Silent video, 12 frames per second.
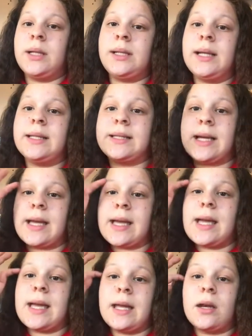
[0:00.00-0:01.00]
let's say
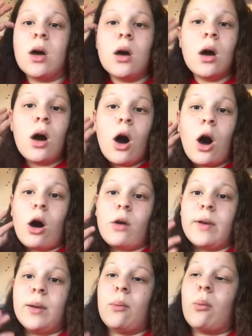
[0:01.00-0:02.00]
in
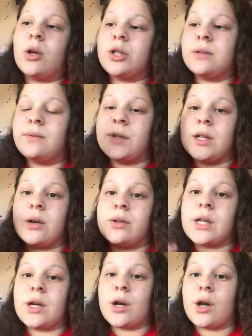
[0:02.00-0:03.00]
RE we're watching
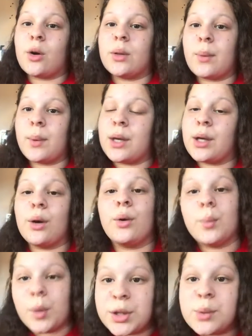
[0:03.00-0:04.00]
videos and I know that we can only
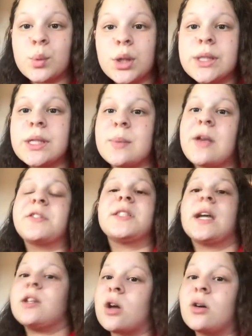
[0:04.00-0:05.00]
watch it once and we have to
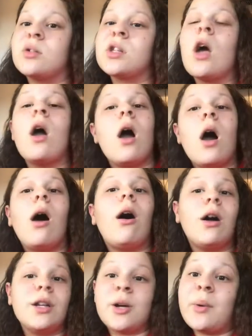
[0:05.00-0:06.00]
take notes,
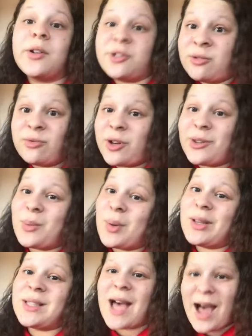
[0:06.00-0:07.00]
I know I don't write the
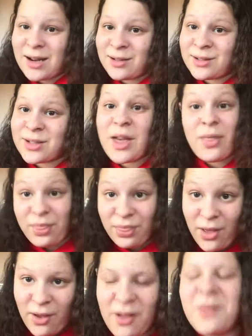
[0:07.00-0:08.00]
words and
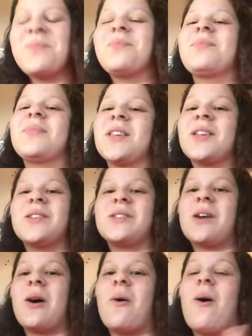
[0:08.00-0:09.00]
the,
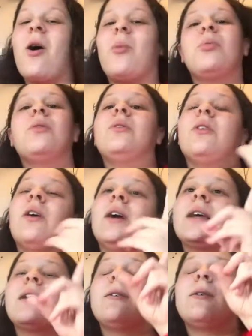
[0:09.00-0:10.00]
so I'll put
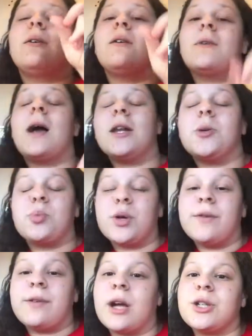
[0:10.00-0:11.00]
like an
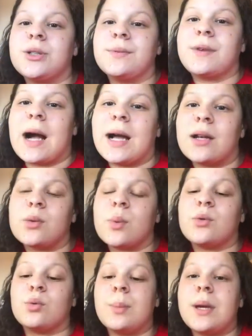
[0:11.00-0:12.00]
abbreviation for and,
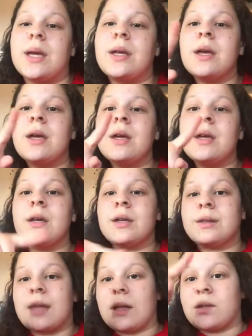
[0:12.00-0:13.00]
which will be
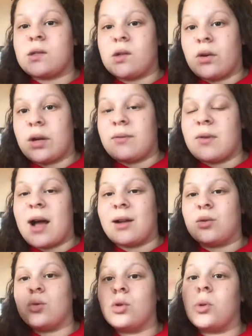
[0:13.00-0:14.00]
that sign for
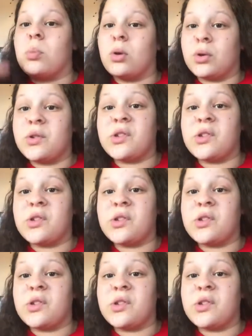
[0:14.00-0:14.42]
and, or the plus